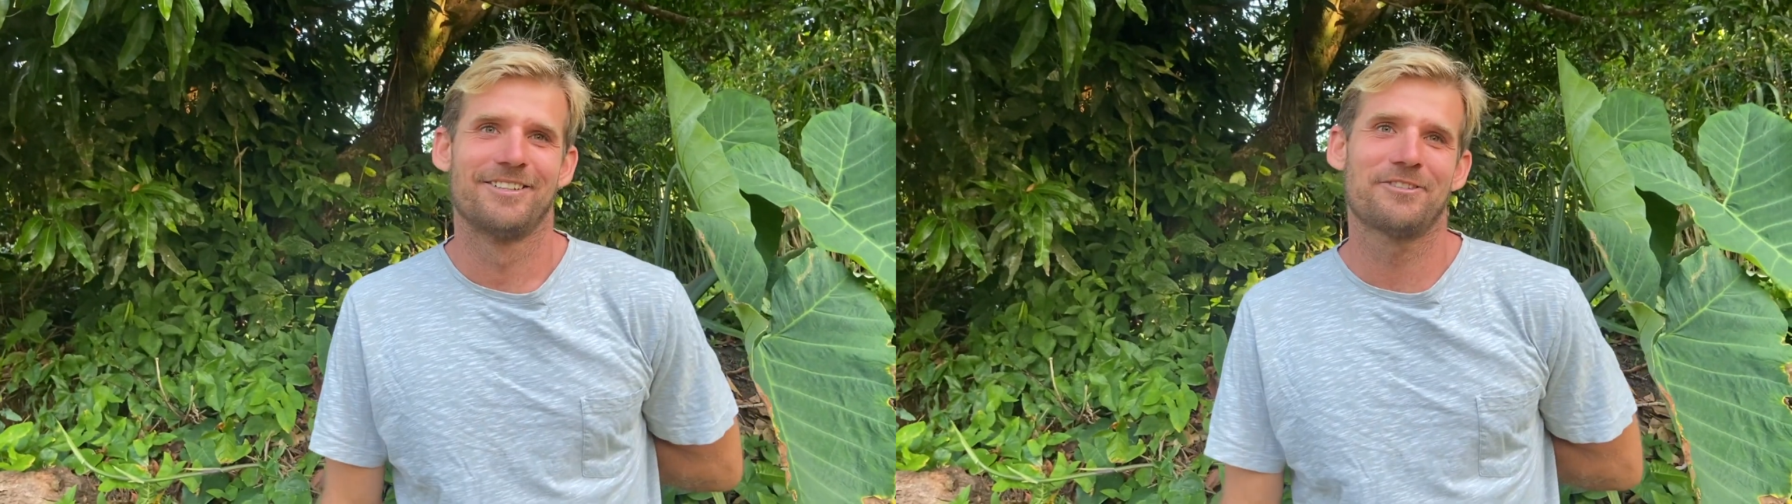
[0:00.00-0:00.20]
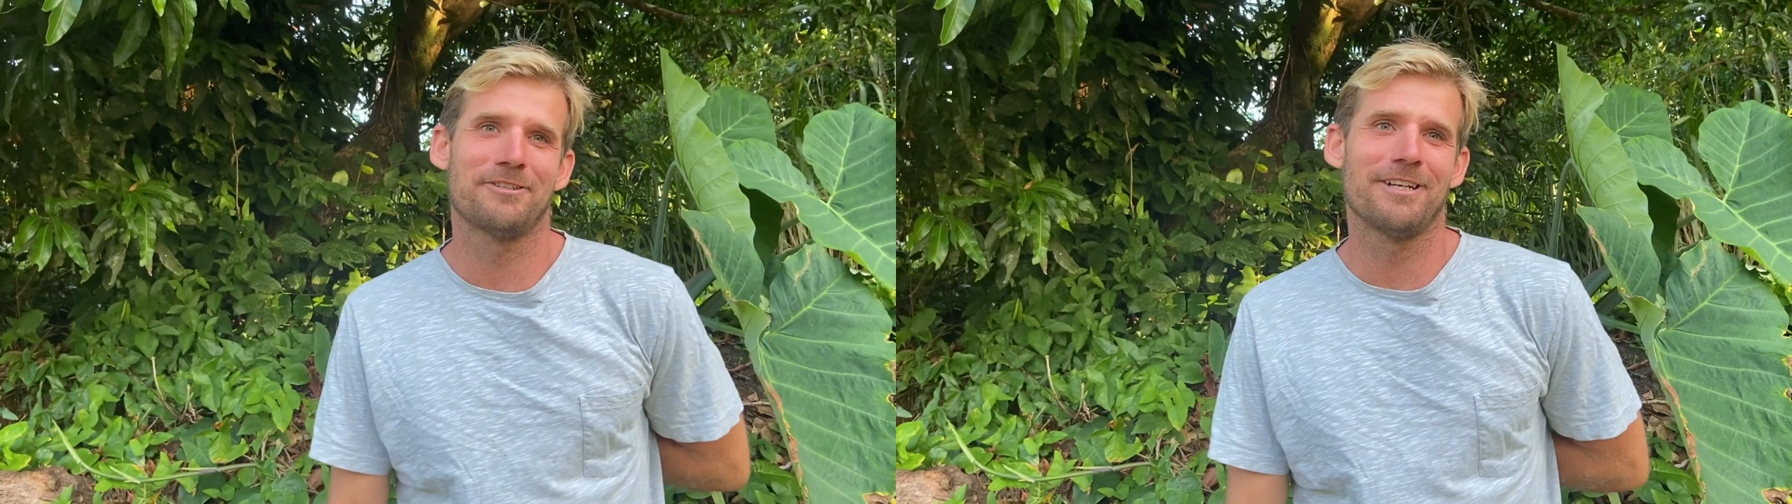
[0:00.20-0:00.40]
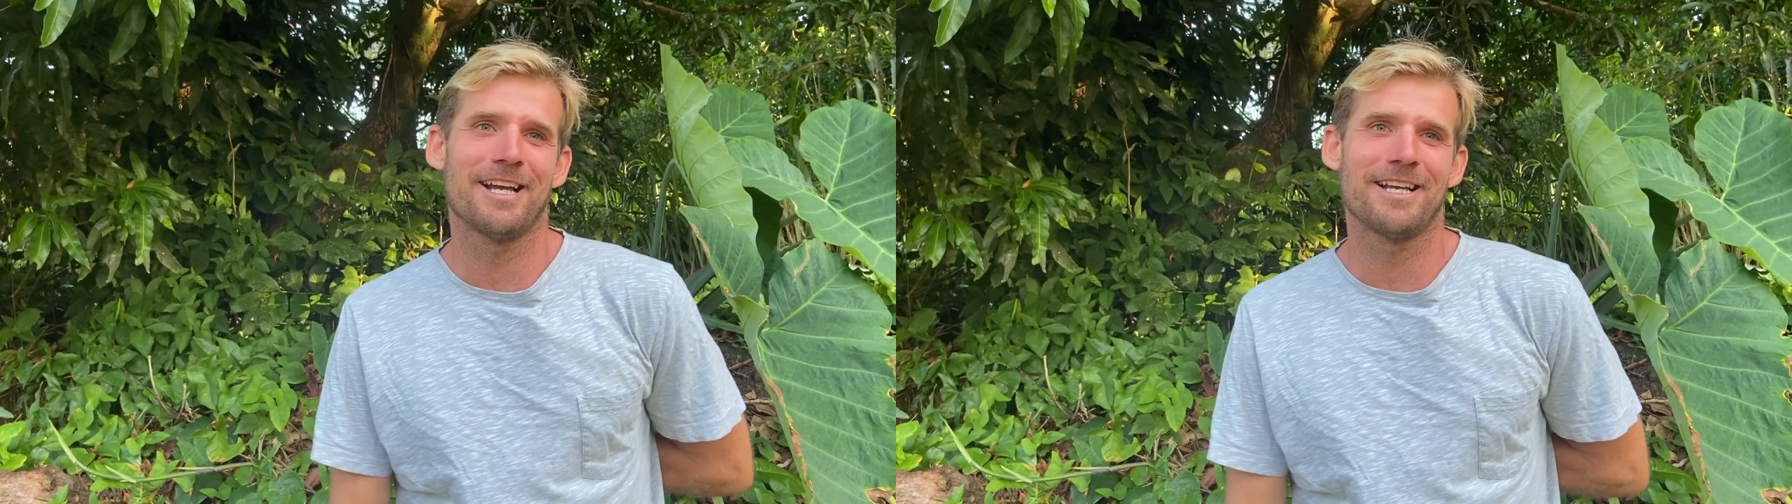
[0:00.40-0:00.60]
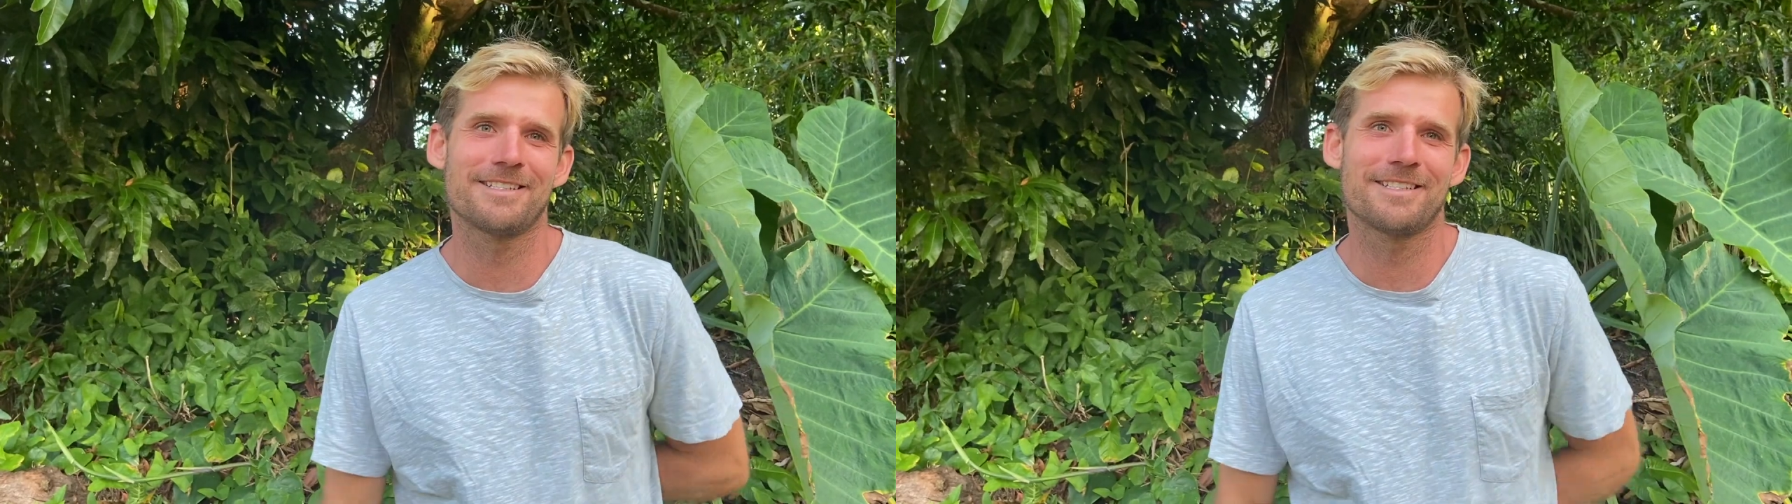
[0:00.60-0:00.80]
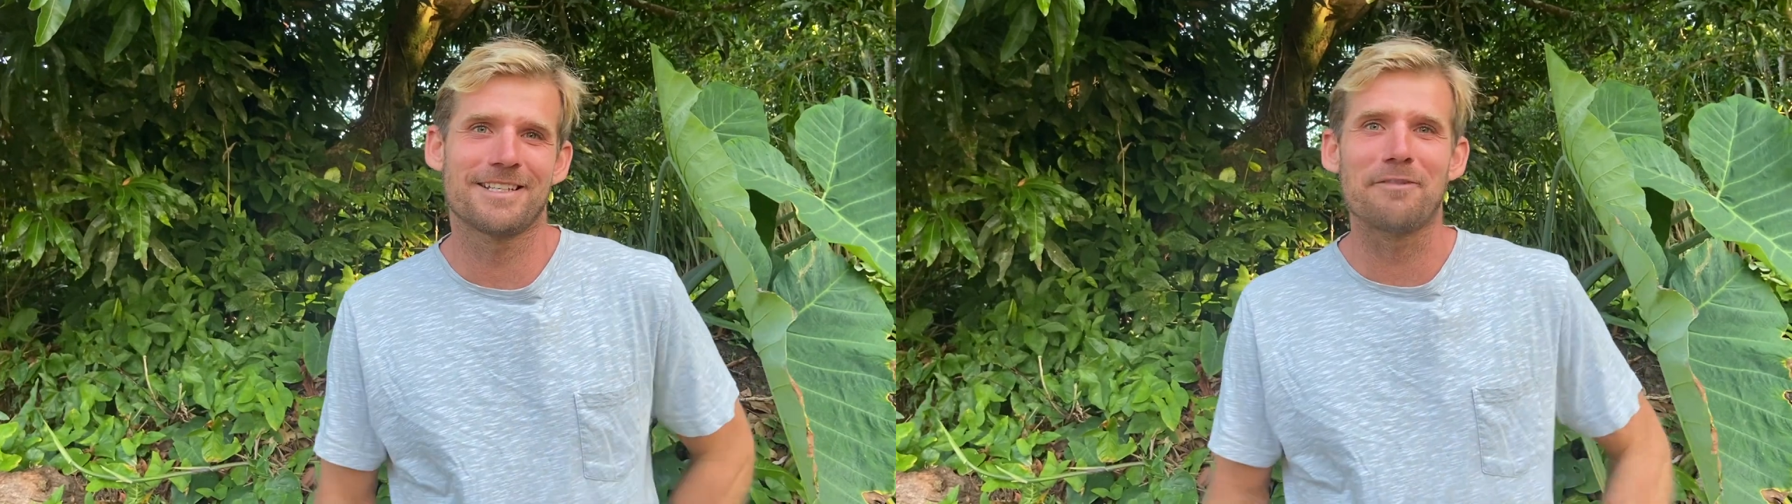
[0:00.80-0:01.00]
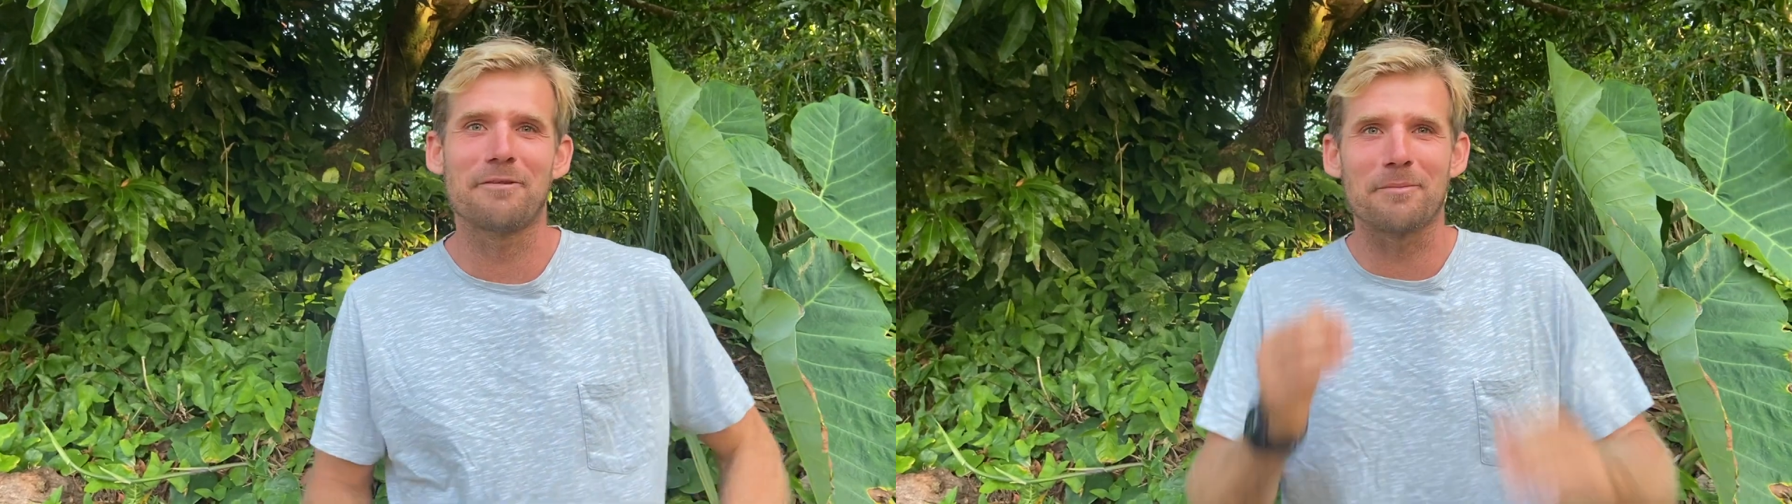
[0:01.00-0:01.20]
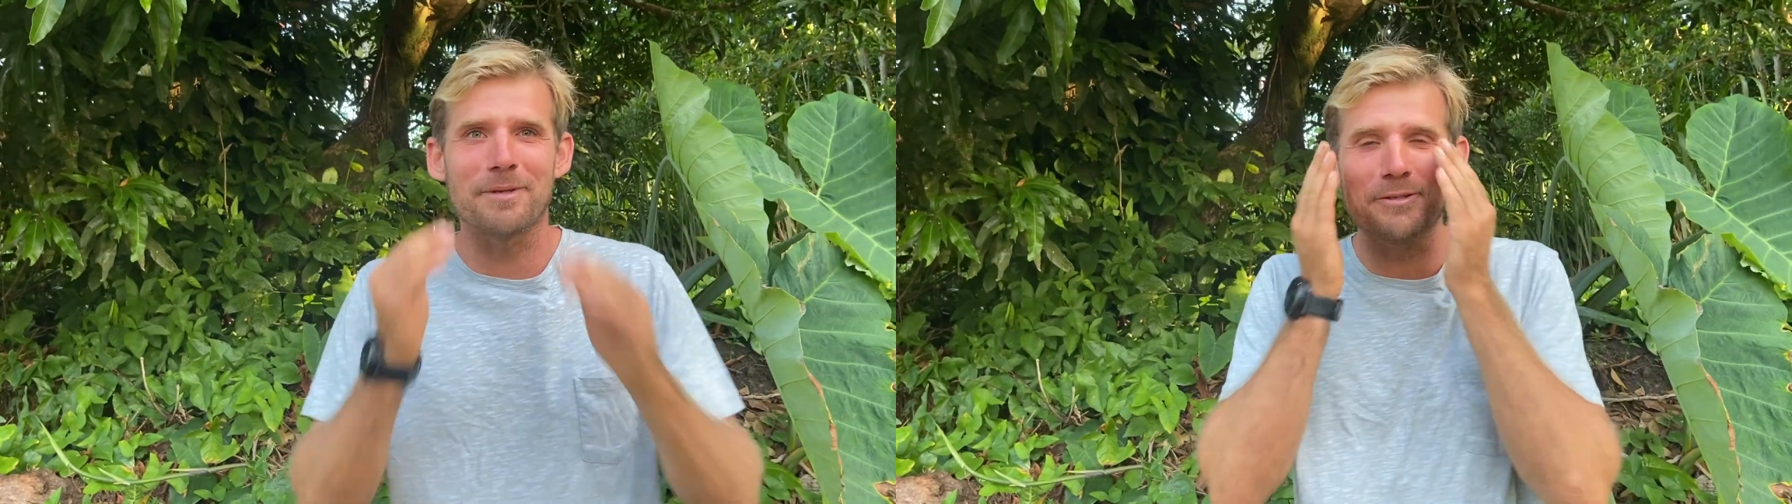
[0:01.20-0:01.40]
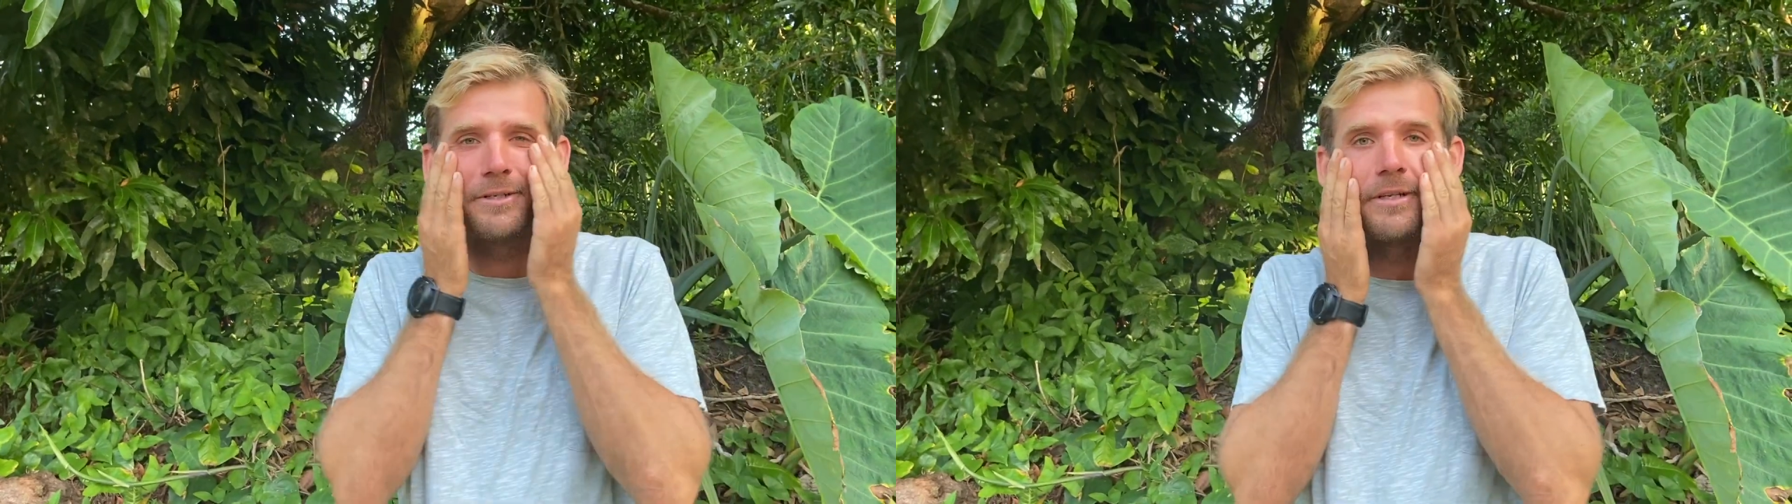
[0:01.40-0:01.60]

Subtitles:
True Lines is giving me true